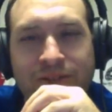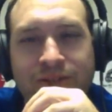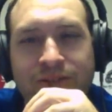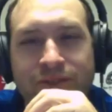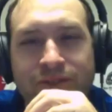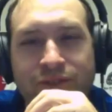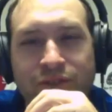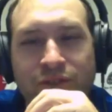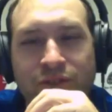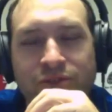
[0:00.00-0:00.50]

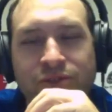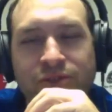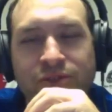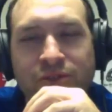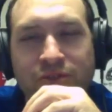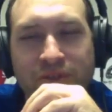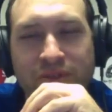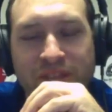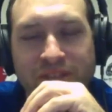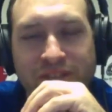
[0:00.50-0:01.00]

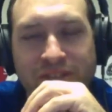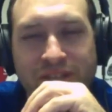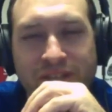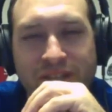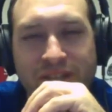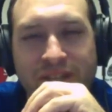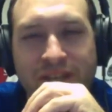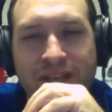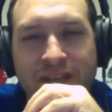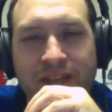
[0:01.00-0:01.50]
Joshua
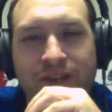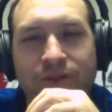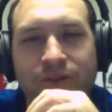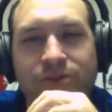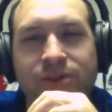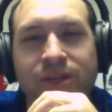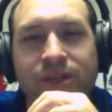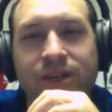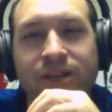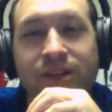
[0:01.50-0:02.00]
Vici and
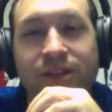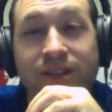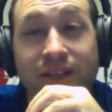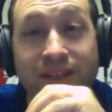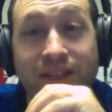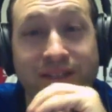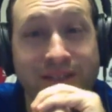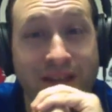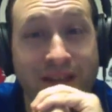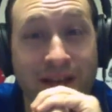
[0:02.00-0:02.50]
Osea
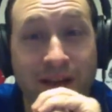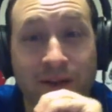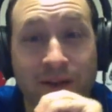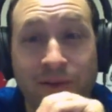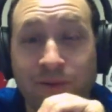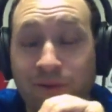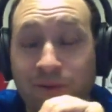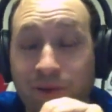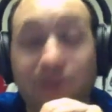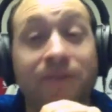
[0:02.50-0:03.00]
Kalinisau,
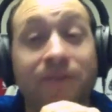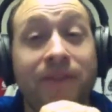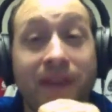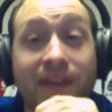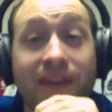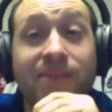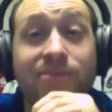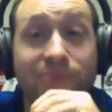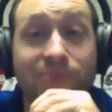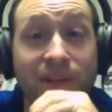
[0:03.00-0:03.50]
well, they
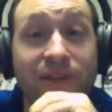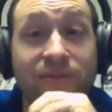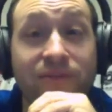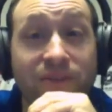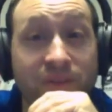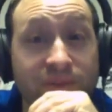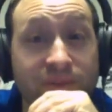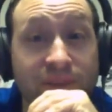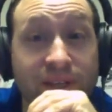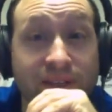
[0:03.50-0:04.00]
can play
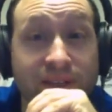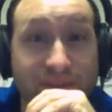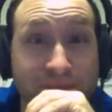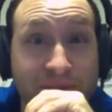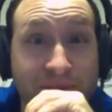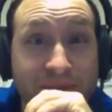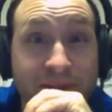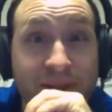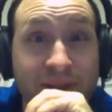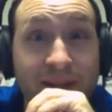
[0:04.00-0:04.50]

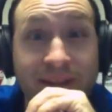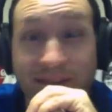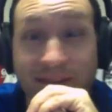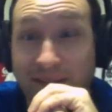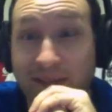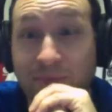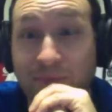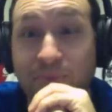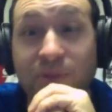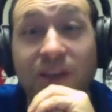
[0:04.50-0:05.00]
15s, and they
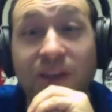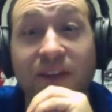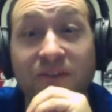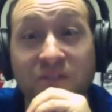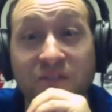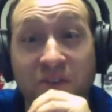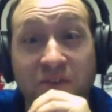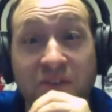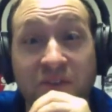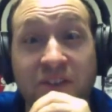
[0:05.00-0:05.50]
can play
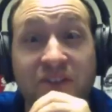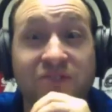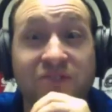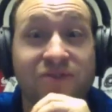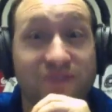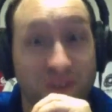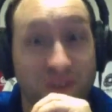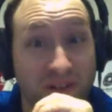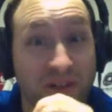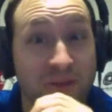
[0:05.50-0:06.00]
15s
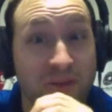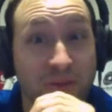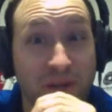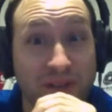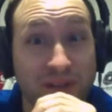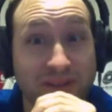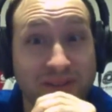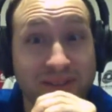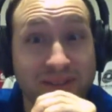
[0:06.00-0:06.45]
very well.